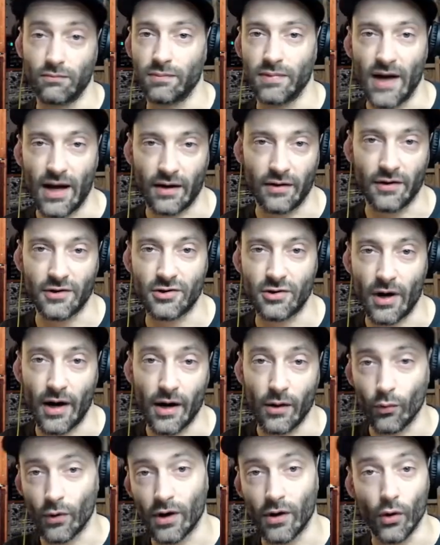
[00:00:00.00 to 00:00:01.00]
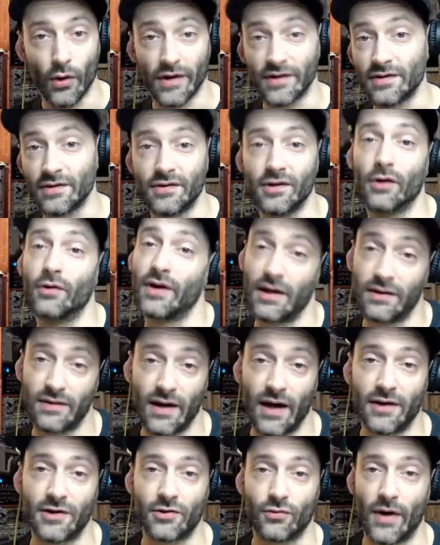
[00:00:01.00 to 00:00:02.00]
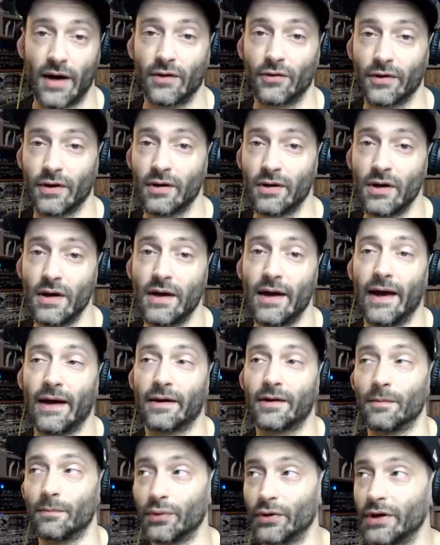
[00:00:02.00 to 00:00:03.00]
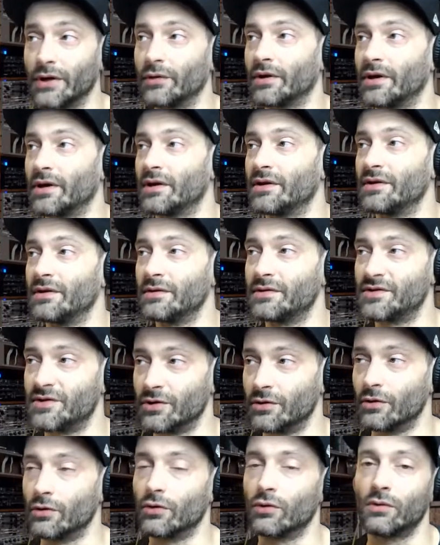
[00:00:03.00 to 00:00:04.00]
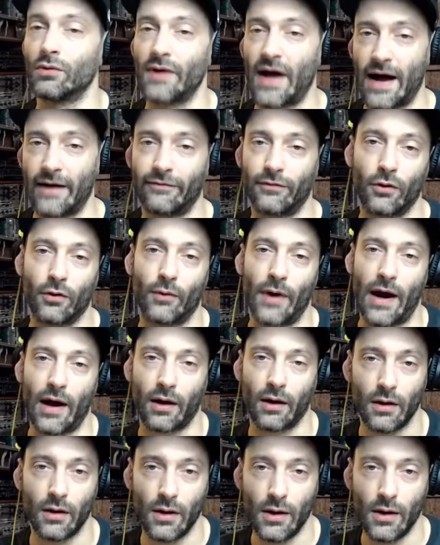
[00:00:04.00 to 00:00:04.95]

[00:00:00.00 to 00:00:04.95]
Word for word: not going to try. We're going to donate that directly and completely to AfroRack.